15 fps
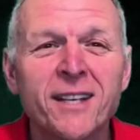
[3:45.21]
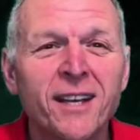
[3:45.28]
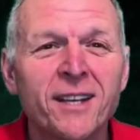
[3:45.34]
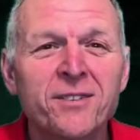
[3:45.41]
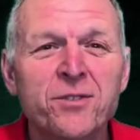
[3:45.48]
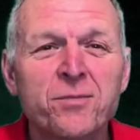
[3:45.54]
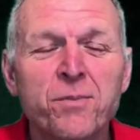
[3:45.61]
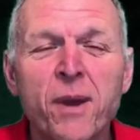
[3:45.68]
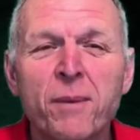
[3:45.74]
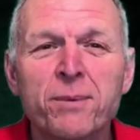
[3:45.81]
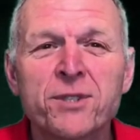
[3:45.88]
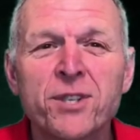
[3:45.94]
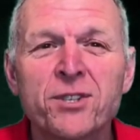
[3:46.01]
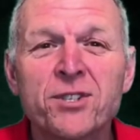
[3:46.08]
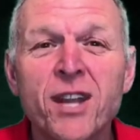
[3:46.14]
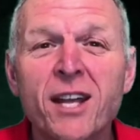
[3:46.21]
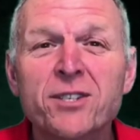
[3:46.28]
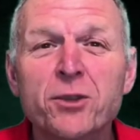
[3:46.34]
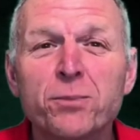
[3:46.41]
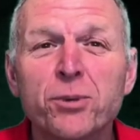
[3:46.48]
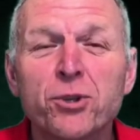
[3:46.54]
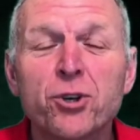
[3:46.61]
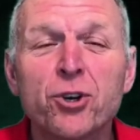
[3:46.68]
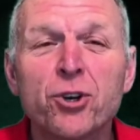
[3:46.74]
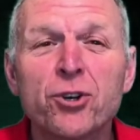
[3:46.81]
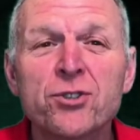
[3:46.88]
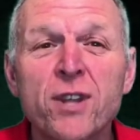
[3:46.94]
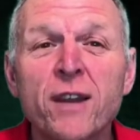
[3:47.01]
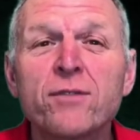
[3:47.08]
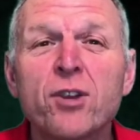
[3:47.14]
It's be able to set up a
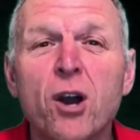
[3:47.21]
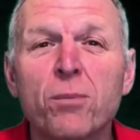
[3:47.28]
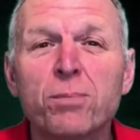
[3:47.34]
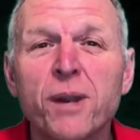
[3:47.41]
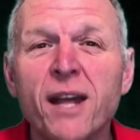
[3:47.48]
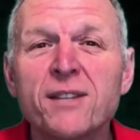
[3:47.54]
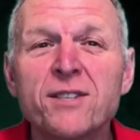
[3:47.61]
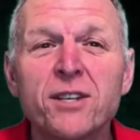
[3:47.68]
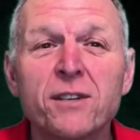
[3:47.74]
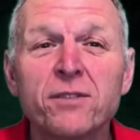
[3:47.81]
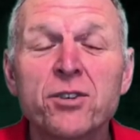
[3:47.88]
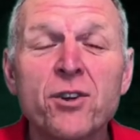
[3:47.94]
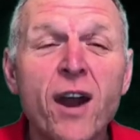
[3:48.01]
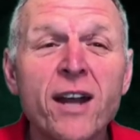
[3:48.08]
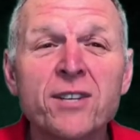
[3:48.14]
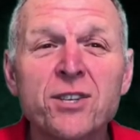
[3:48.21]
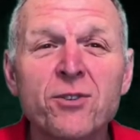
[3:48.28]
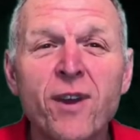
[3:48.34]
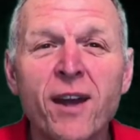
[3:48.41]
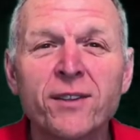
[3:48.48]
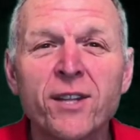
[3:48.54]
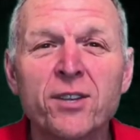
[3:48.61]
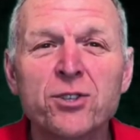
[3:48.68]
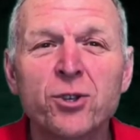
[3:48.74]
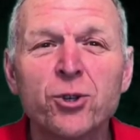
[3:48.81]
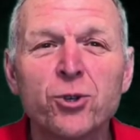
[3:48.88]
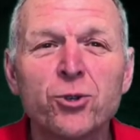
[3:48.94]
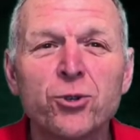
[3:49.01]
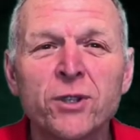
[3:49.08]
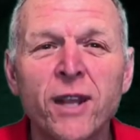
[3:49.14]
course. They've got plenty of grass around the school.